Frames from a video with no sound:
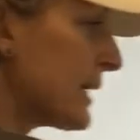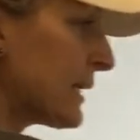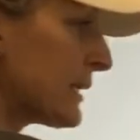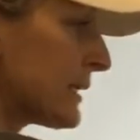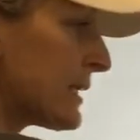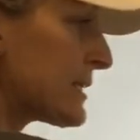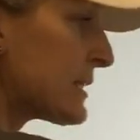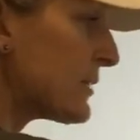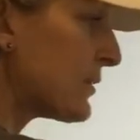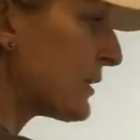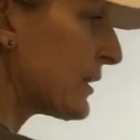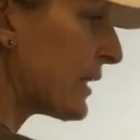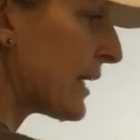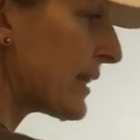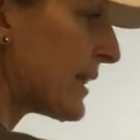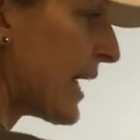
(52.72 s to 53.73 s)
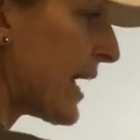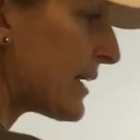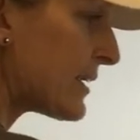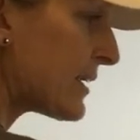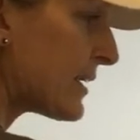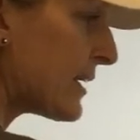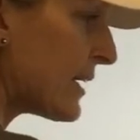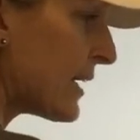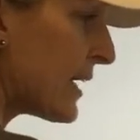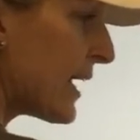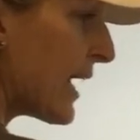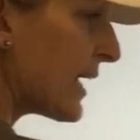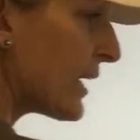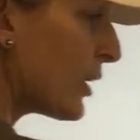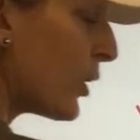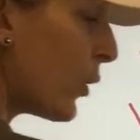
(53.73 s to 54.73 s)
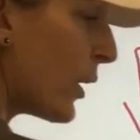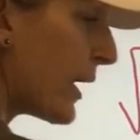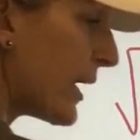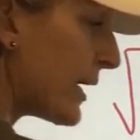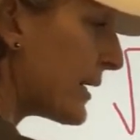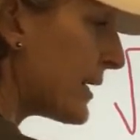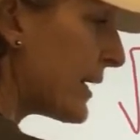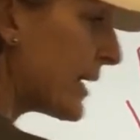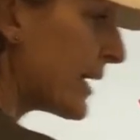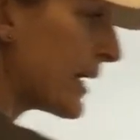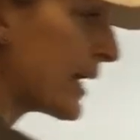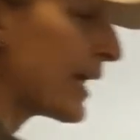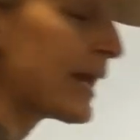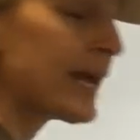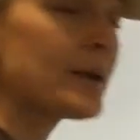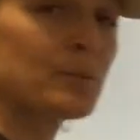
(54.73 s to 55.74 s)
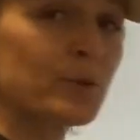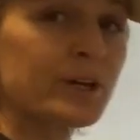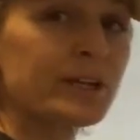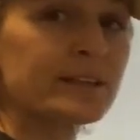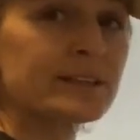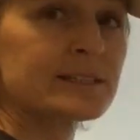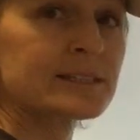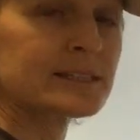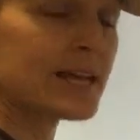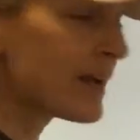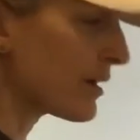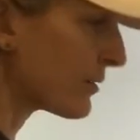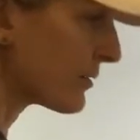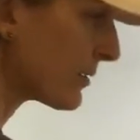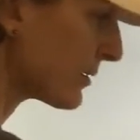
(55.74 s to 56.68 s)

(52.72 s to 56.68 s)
let's leave it like that and go ahead and break this down.